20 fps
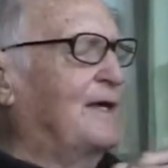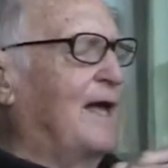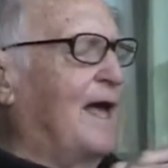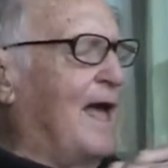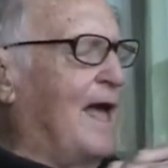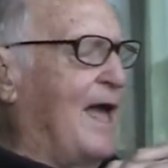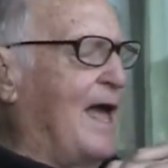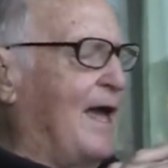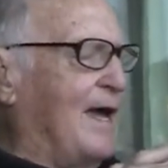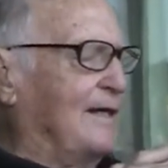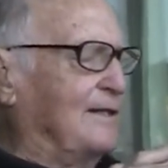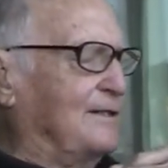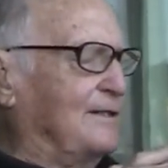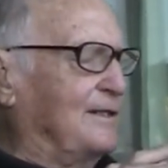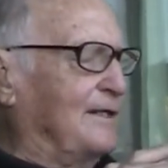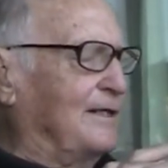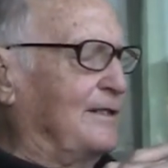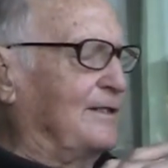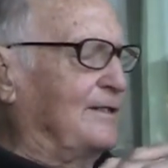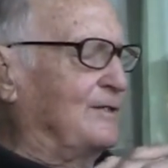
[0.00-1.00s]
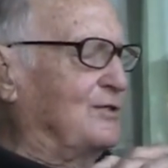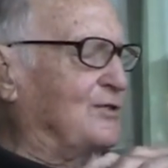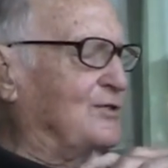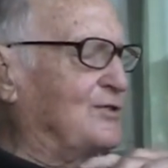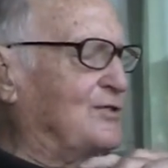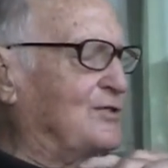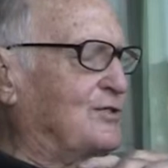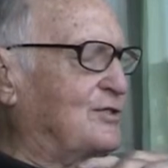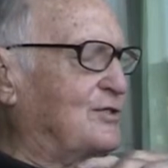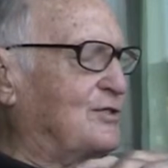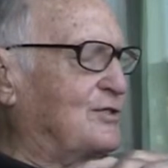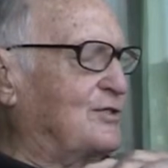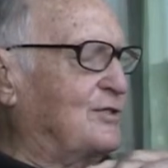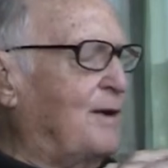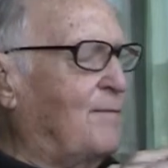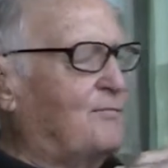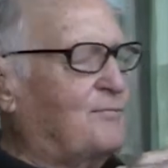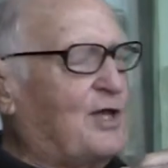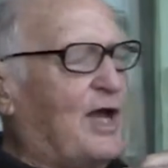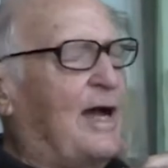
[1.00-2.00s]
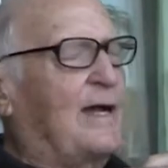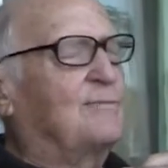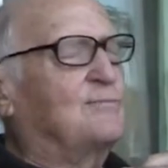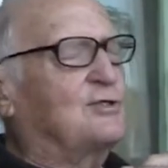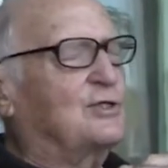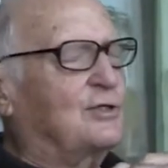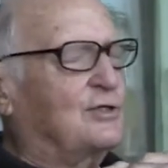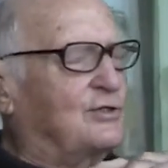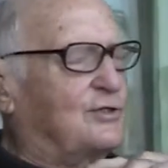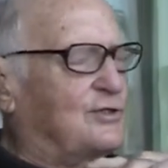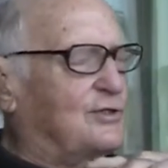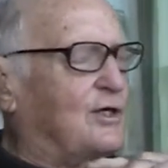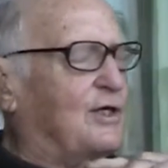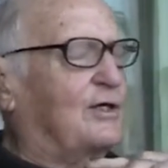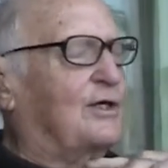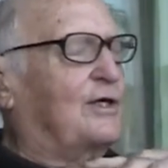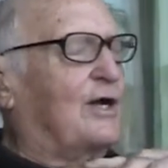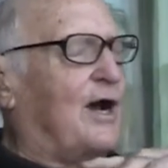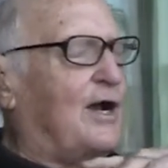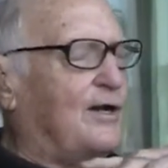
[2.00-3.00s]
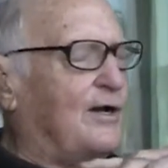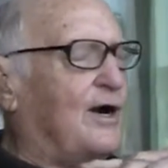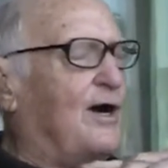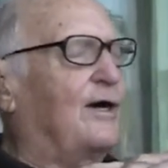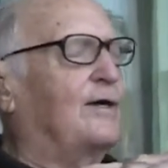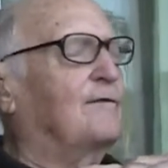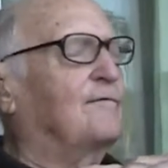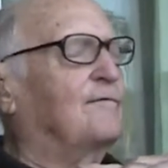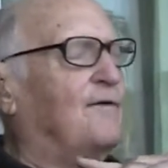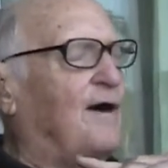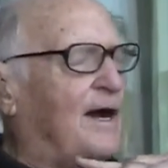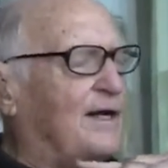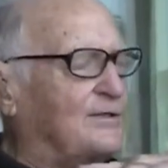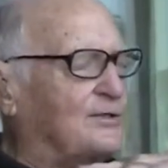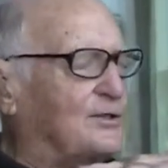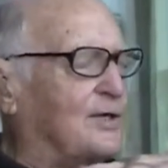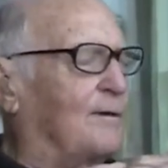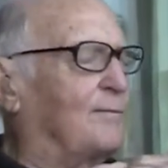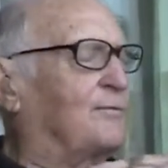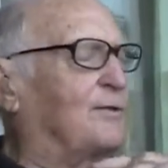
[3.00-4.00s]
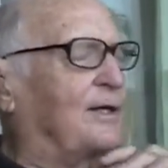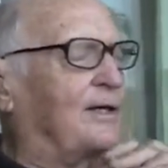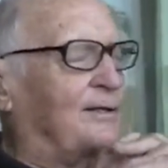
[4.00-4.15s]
And sometimes it's kind of hard to find something.